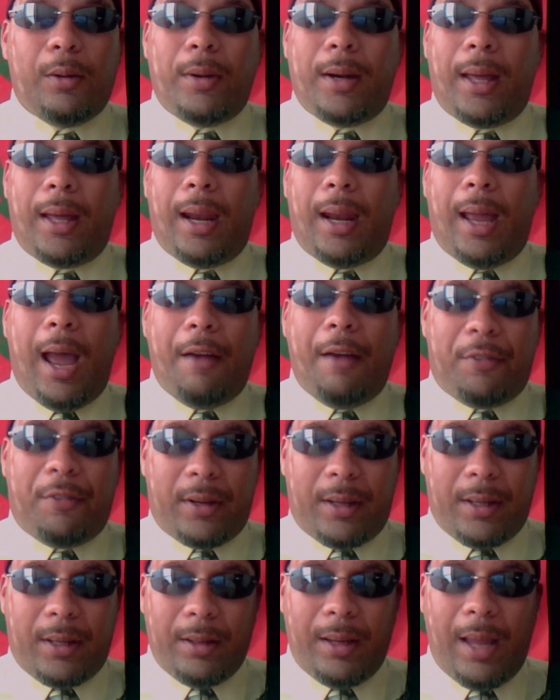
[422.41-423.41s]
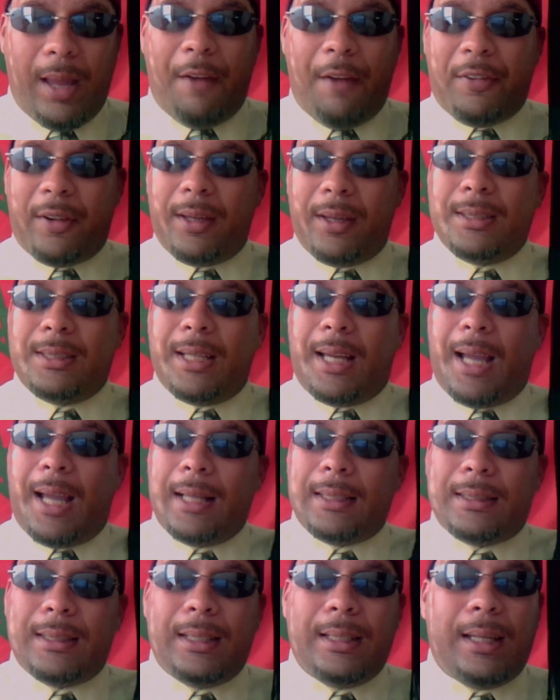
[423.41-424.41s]
We're not African. African is a
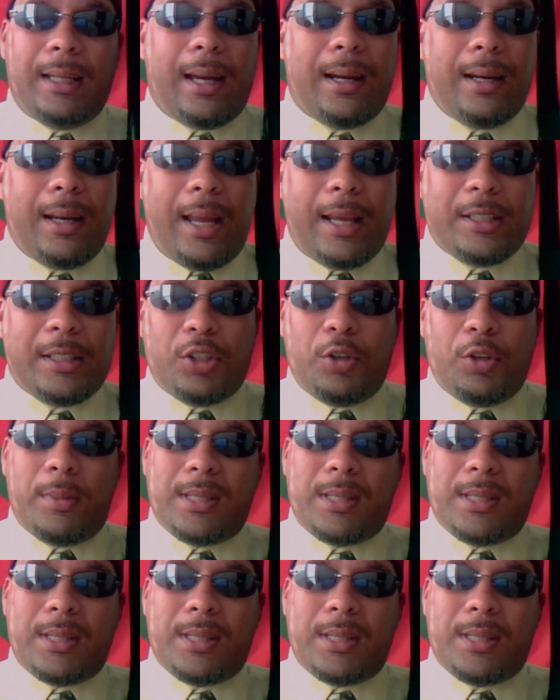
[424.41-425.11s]
continent, not a nation.